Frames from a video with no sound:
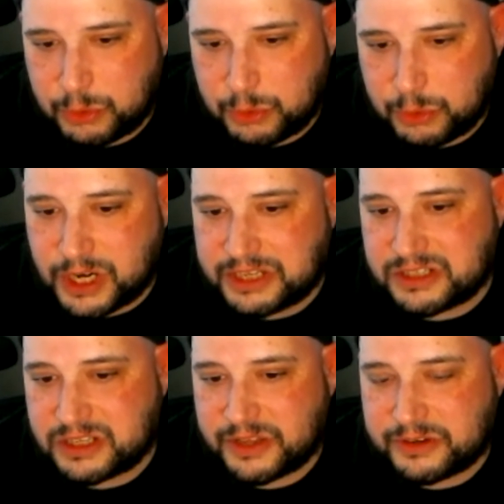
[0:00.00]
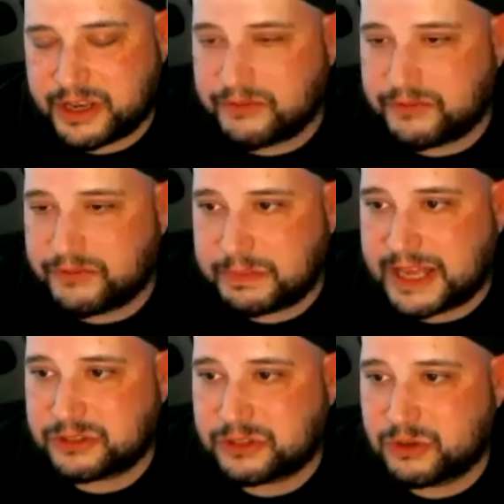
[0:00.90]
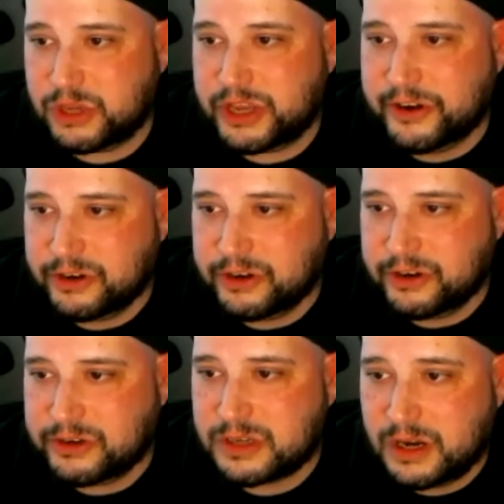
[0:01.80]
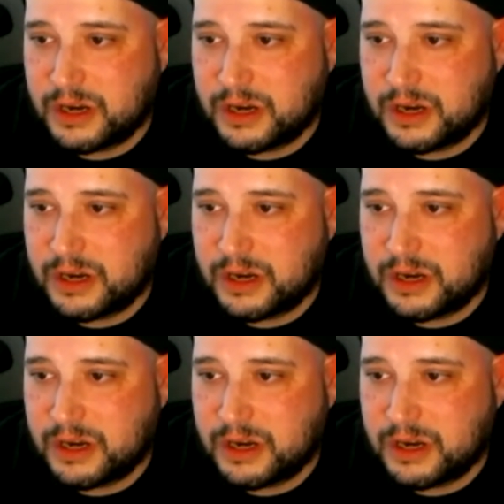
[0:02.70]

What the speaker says: We've done it together now for the last 2 years.